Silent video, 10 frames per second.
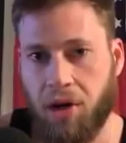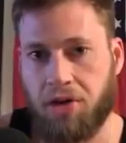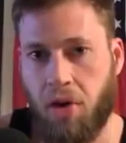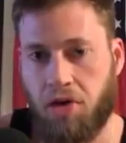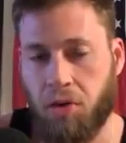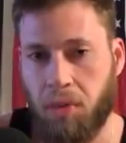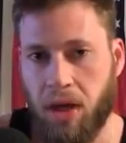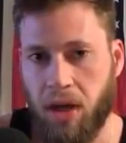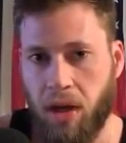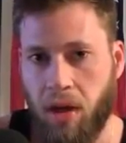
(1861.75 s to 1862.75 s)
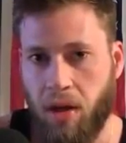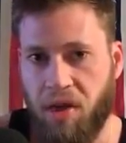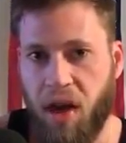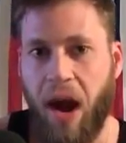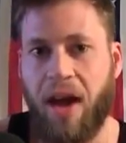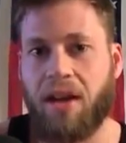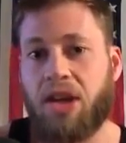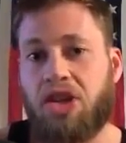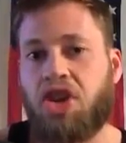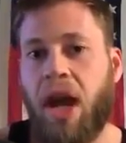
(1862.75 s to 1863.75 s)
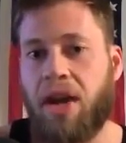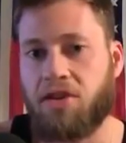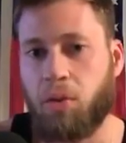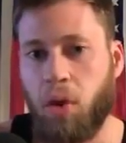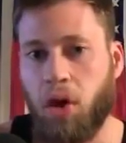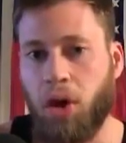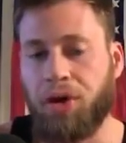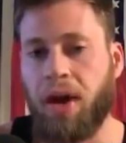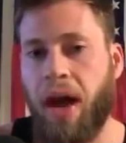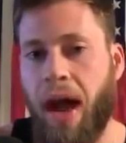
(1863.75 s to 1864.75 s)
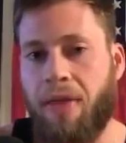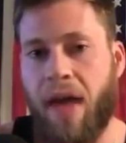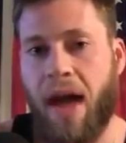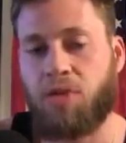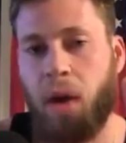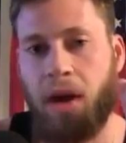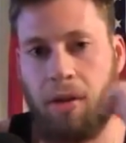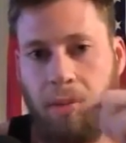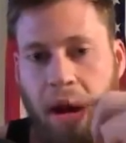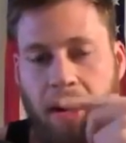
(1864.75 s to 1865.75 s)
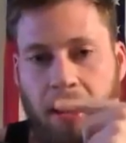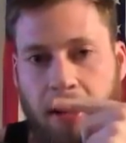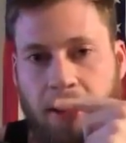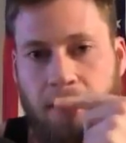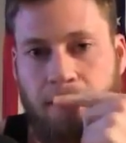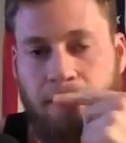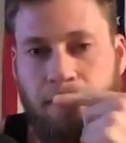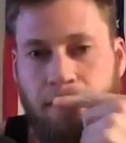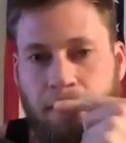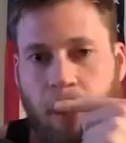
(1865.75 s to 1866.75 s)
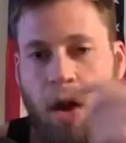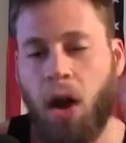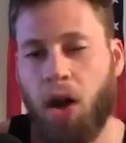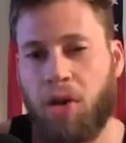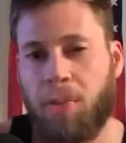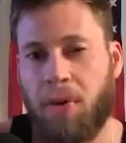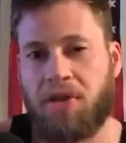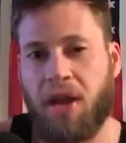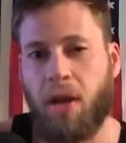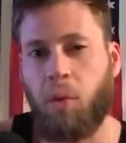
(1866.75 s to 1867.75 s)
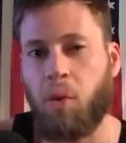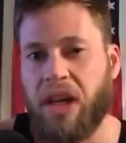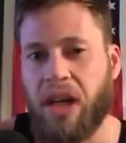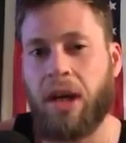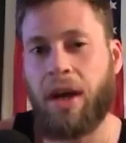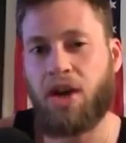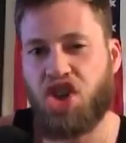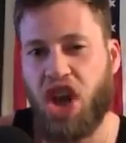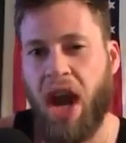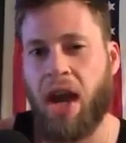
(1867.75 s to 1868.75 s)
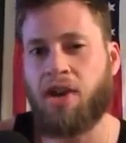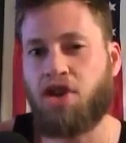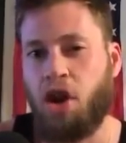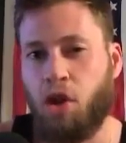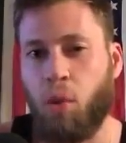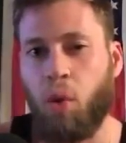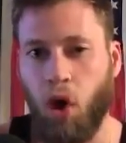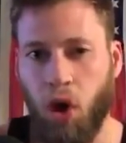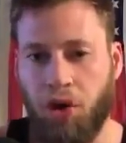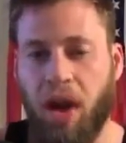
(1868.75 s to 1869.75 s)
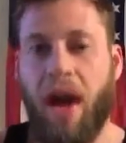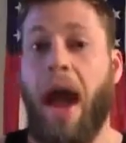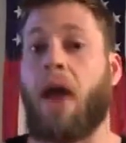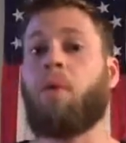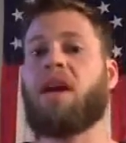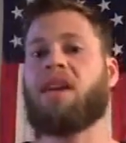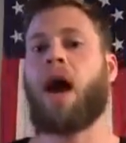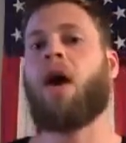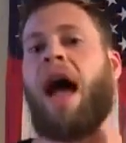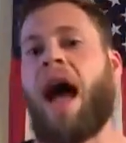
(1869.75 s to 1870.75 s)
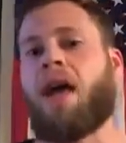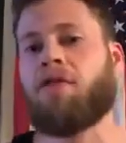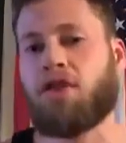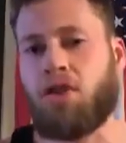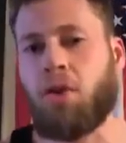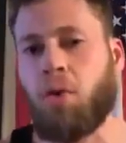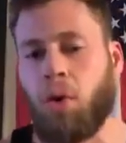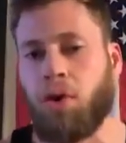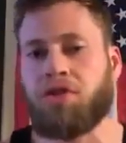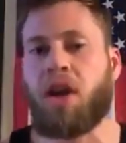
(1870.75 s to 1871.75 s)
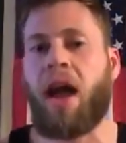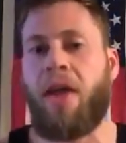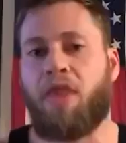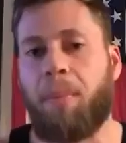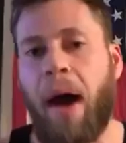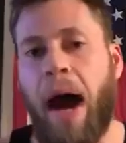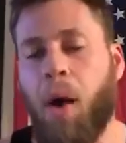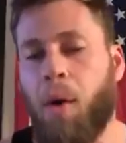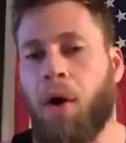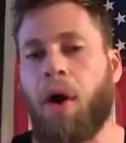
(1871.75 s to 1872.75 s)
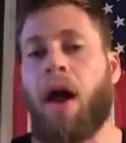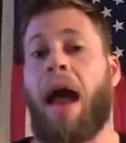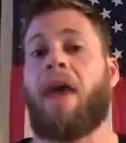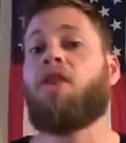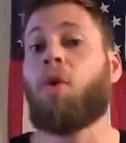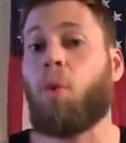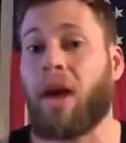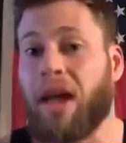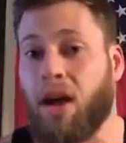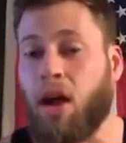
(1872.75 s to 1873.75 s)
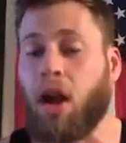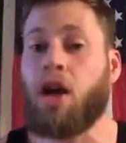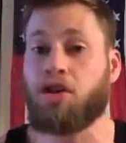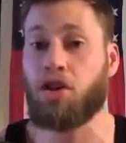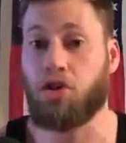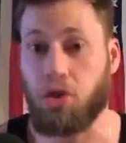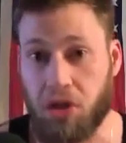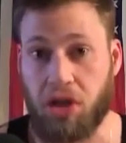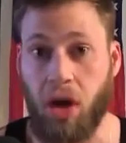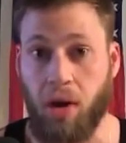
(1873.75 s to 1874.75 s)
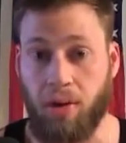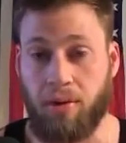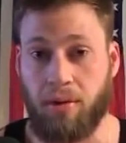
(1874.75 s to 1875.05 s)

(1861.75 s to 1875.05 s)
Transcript: on social media, their ideas change the world, and that's why they're banning us. 100%. We change the world. And we now have the tools and the power and the will to do so.